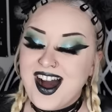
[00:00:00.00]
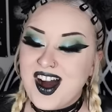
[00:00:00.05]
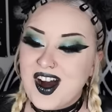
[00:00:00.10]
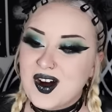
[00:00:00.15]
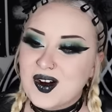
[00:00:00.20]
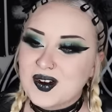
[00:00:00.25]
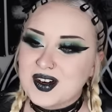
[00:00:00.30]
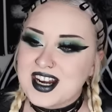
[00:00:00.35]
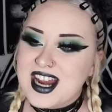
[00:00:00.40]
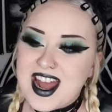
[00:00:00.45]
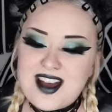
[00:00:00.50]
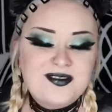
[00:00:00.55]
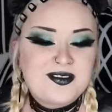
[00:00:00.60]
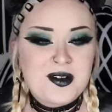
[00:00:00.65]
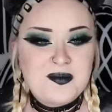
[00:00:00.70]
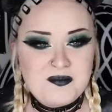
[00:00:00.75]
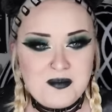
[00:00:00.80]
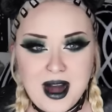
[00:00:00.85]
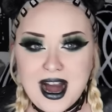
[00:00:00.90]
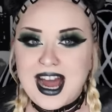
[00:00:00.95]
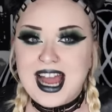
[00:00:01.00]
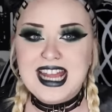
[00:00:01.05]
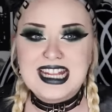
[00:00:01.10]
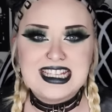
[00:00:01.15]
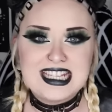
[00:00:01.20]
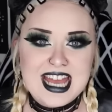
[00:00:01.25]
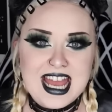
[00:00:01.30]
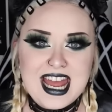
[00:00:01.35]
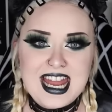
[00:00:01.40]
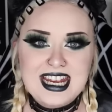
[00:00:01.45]
Oh, never
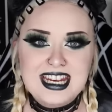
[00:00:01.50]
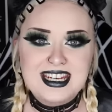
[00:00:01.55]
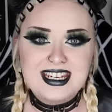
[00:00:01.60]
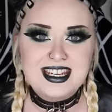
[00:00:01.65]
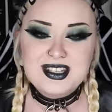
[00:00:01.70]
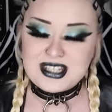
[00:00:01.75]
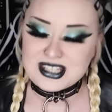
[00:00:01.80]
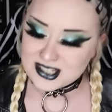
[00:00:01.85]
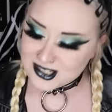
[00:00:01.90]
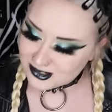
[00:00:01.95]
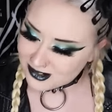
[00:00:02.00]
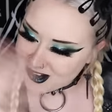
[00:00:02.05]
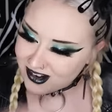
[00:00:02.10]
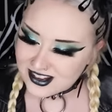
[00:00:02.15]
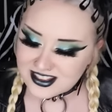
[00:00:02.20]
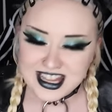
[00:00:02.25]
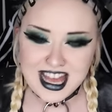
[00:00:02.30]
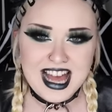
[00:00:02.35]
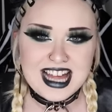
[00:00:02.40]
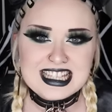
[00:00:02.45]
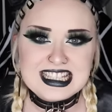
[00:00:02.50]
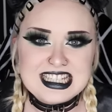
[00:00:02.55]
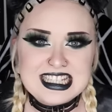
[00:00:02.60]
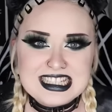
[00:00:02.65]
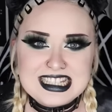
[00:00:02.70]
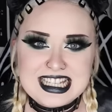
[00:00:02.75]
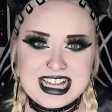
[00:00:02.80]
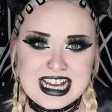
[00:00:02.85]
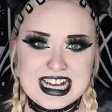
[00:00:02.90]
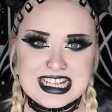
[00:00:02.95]
mind then. Screw that
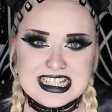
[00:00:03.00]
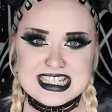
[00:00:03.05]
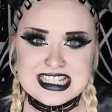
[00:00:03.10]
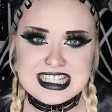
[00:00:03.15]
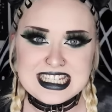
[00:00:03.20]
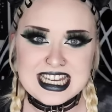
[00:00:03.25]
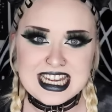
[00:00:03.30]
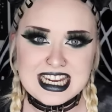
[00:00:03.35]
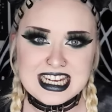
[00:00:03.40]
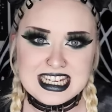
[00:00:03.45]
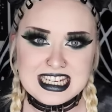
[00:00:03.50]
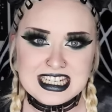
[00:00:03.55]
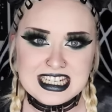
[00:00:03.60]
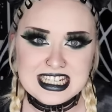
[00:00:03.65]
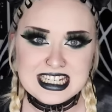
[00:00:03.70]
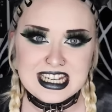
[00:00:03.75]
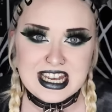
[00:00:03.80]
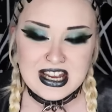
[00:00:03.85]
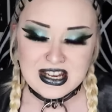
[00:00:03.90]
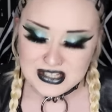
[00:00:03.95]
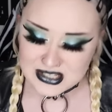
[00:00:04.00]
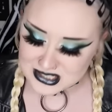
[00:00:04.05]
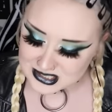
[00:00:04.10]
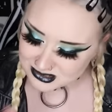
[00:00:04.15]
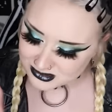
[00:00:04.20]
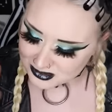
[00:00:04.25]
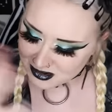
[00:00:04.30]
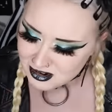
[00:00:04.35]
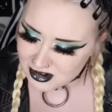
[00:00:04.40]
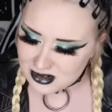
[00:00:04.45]
little ass kid.
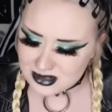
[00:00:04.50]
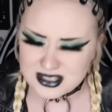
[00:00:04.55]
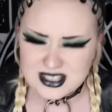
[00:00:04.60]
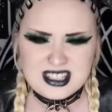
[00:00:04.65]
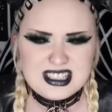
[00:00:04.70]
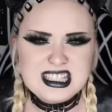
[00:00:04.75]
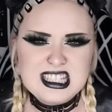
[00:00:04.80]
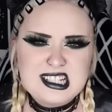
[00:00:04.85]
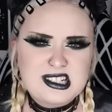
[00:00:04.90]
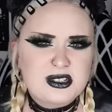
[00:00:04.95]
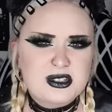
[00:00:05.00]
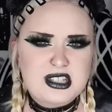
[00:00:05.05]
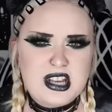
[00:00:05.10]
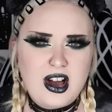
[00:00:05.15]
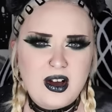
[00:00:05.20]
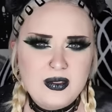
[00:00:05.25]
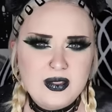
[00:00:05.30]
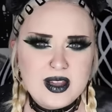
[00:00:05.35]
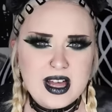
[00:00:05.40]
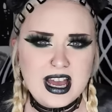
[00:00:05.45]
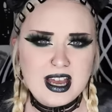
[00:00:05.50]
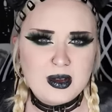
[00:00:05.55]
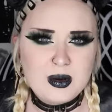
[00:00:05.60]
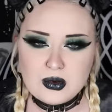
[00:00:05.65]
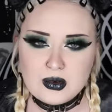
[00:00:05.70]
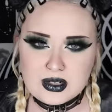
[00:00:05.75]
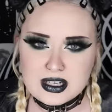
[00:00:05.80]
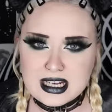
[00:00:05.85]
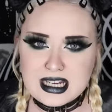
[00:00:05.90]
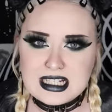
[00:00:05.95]
Screw your little toddler
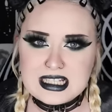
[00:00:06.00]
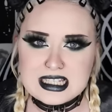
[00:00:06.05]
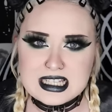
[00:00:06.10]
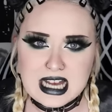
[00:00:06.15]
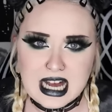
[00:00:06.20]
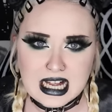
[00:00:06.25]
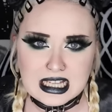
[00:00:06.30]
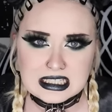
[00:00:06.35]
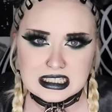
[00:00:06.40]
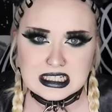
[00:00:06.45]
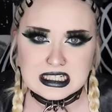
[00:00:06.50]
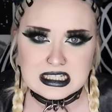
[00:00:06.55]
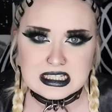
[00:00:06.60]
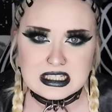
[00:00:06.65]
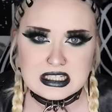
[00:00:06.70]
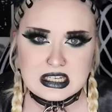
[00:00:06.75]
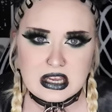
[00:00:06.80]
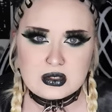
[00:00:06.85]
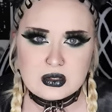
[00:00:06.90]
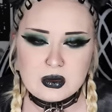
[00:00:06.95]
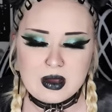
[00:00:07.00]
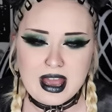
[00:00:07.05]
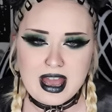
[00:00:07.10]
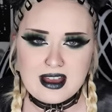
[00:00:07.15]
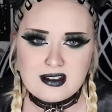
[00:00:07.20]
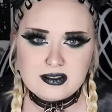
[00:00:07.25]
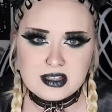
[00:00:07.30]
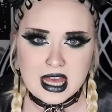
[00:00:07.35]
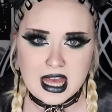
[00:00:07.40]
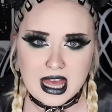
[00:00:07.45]
who needs colors to
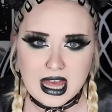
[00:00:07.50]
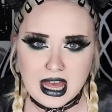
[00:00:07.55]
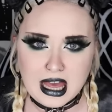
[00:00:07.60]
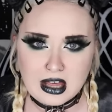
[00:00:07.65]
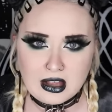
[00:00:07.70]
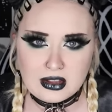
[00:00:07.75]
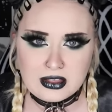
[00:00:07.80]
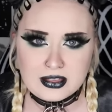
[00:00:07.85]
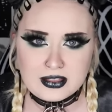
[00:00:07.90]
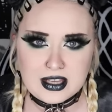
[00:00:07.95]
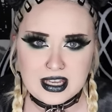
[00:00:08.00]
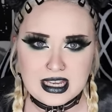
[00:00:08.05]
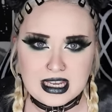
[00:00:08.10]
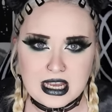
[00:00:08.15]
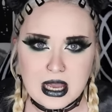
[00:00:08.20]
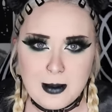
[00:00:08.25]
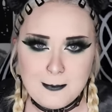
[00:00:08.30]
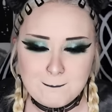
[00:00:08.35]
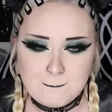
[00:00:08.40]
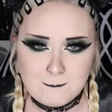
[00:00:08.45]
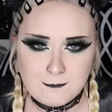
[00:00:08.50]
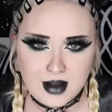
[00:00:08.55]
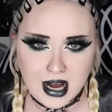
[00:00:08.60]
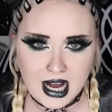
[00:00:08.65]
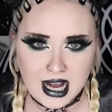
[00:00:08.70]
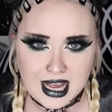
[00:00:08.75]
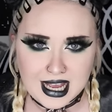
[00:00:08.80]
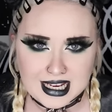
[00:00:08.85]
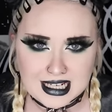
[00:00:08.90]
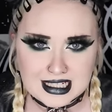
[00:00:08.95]
have a healthy
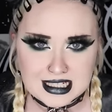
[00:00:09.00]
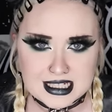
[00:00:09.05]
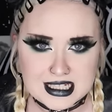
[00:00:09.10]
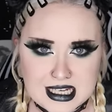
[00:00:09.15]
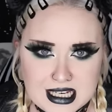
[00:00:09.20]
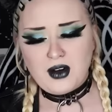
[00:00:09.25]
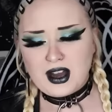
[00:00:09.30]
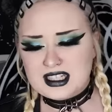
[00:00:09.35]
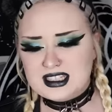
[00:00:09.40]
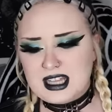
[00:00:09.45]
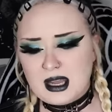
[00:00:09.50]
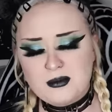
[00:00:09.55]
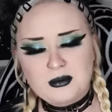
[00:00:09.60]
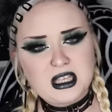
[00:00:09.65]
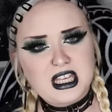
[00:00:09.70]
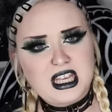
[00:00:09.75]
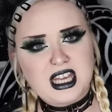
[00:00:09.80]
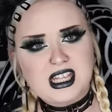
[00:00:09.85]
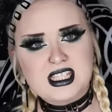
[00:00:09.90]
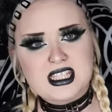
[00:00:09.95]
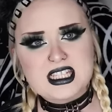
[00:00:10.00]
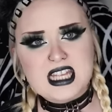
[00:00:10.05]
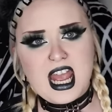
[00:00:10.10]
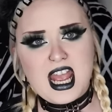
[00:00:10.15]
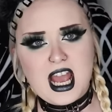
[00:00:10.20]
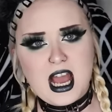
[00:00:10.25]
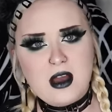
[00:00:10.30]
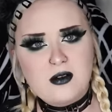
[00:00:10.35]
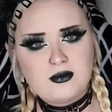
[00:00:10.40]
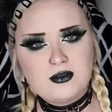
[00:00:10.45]
mind. Fuck them kids. They
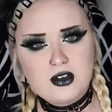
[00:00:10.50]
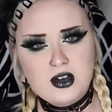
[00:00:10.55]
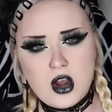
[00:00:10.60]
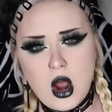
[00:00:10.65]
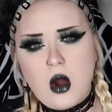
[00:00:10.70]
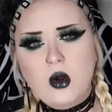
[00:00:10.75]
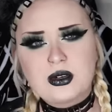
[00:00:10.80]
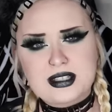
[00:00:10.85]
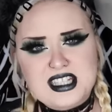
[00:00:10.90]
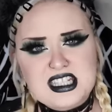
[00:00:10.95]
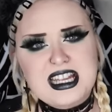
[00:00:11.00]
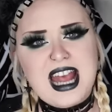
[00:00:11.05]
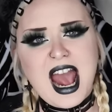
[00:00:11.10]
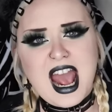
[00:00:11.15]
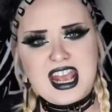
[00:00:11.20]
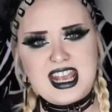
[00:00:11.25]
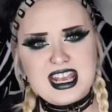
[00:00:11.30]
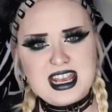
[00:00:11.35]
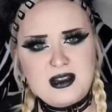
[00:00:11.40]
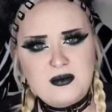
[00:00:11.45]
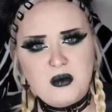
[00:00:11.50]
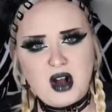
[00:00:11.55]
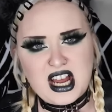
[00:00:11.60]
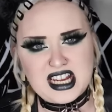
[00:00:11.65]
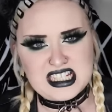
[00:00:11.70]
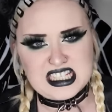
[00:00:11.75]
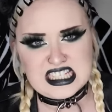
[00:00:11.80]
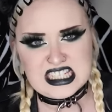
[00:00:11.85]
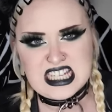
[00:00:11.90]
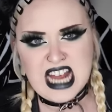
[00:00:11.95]
have no say in my
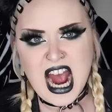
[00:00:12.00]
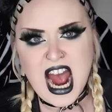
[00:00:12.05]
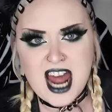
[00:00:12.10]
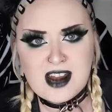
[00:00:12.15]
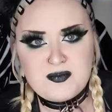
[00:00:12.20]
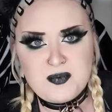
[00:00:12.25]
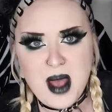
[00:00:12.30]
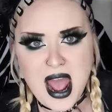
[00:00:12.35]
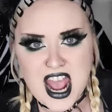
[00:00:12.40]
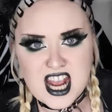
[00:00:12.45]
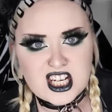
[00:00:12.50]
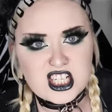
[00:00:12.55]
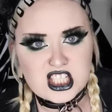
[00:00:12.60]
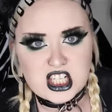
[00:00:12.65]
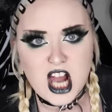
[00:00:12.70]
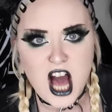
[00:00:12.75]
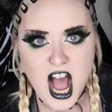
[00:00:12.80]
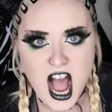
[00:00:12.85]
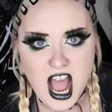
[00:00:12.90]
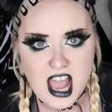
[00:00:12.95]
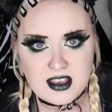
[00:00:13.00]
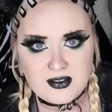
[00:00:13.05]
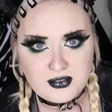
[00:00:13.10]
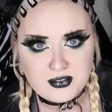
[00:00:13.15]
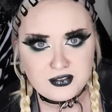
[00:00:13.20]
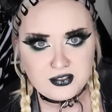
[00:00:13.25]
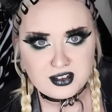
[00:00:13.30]
sad beige life.